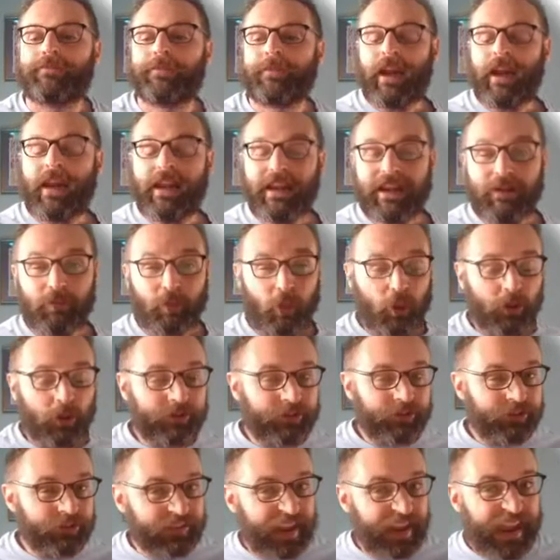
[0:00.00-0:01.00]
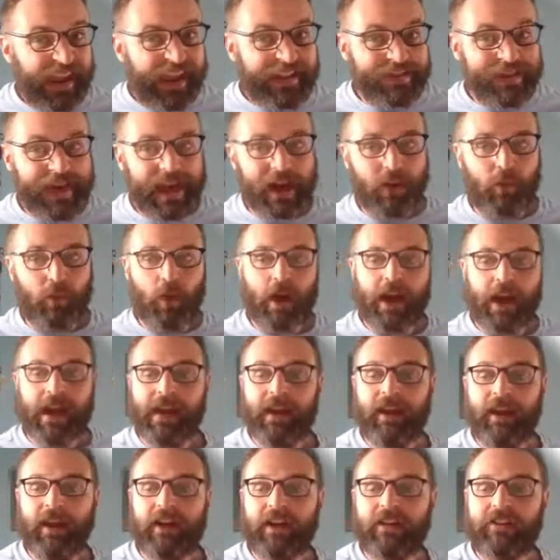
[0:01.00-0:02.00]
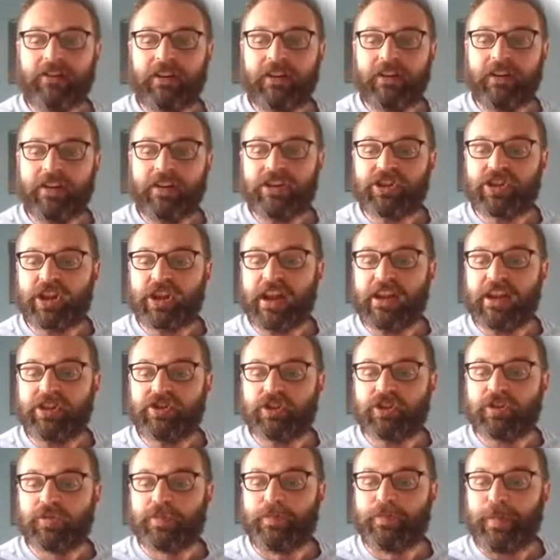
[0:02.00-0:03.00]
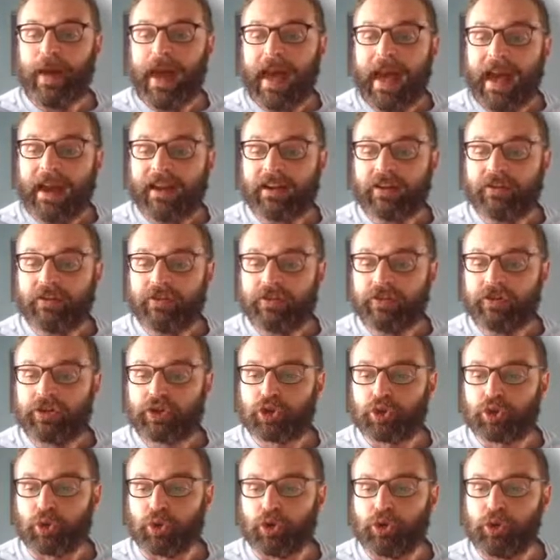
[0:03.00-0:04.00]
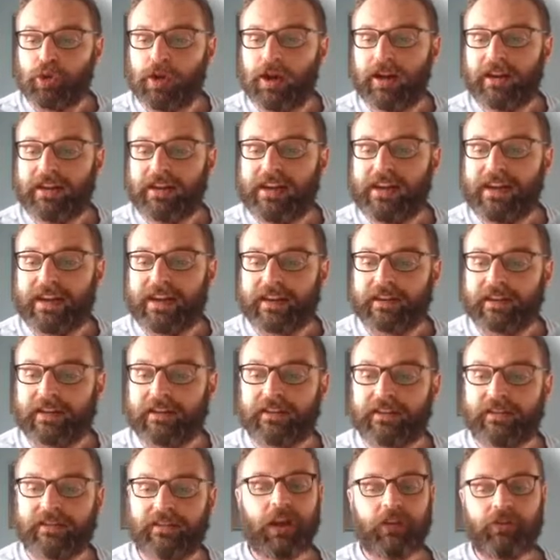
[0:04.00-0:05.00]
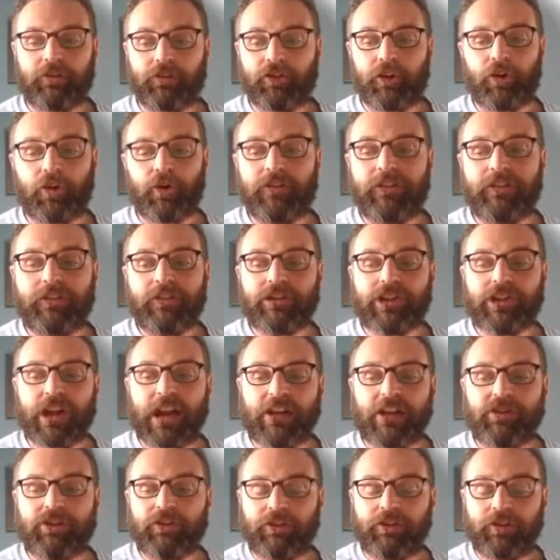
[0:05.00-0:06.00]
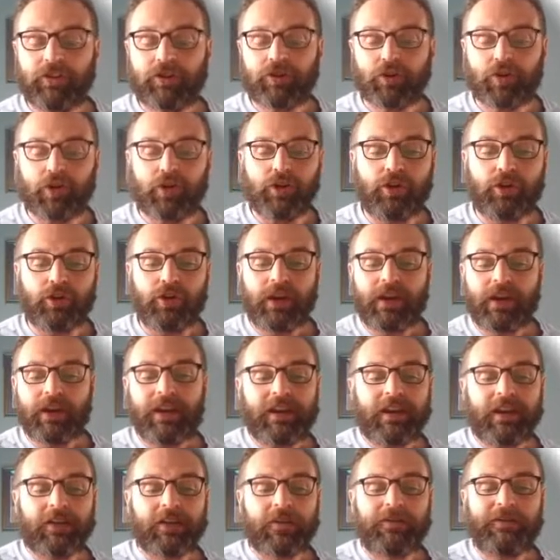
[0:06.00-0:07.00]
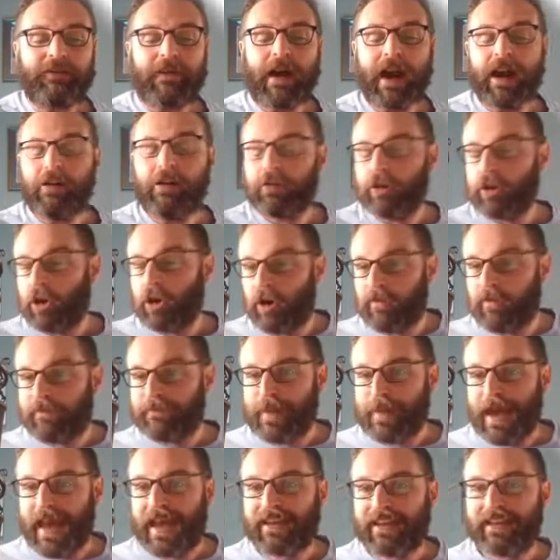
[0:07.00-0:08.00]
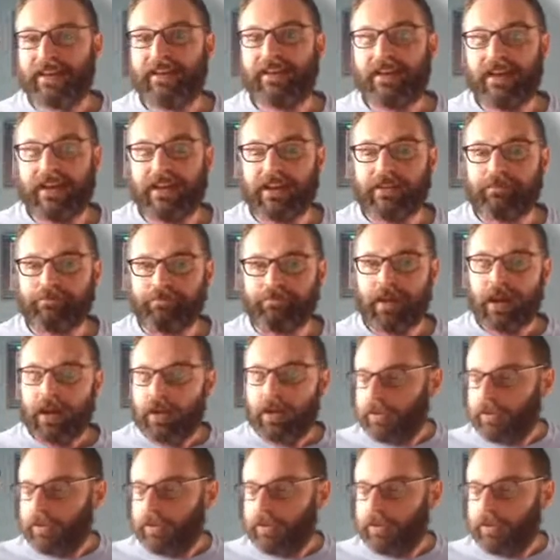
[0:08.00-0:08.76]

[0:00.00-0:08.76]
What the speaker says: And it will stay that way until it changes back to true again. As soon as it changes to true, it'll fire it off back again.